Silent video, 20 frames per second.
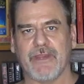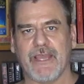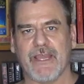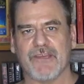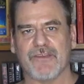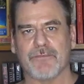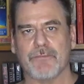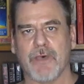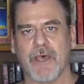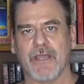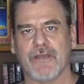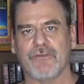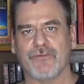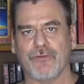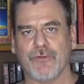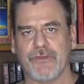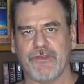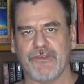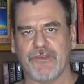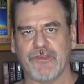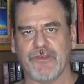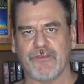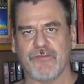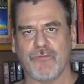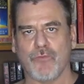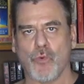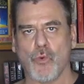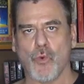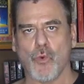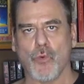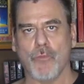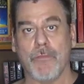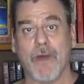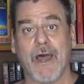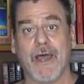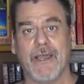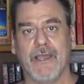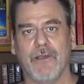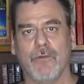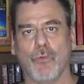that's my choices for
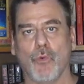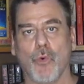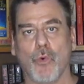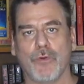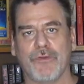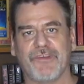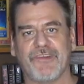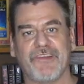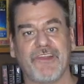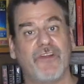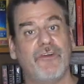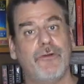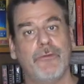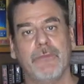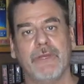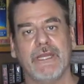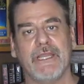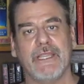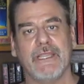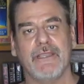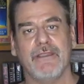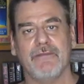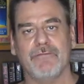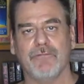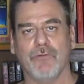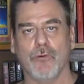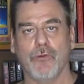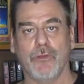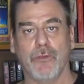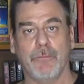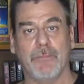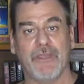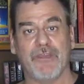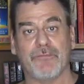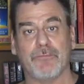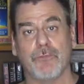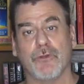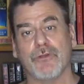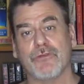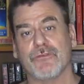my awards ceremony for the
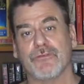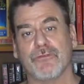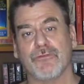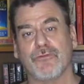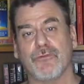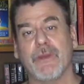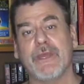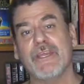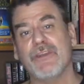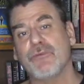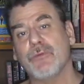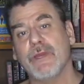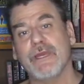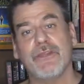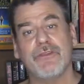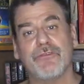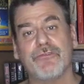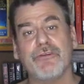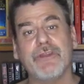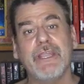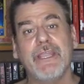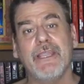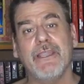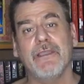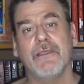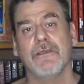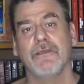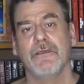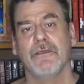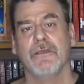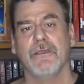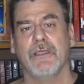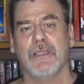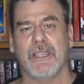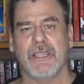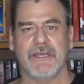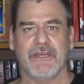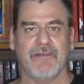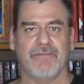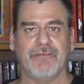best books of 2023
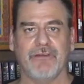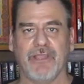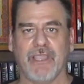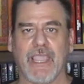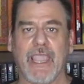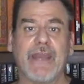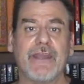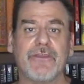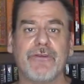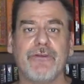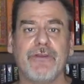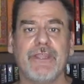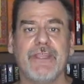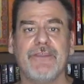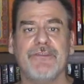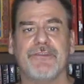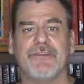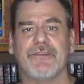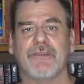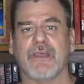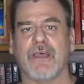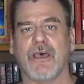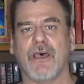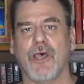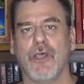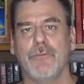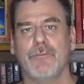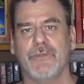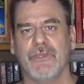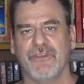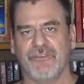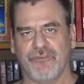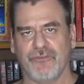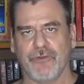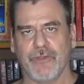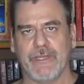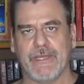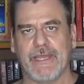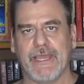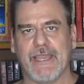in different categories. I hope you
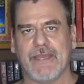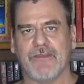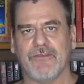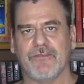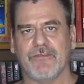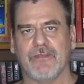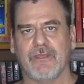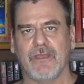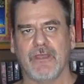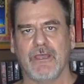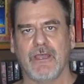enjoyed that.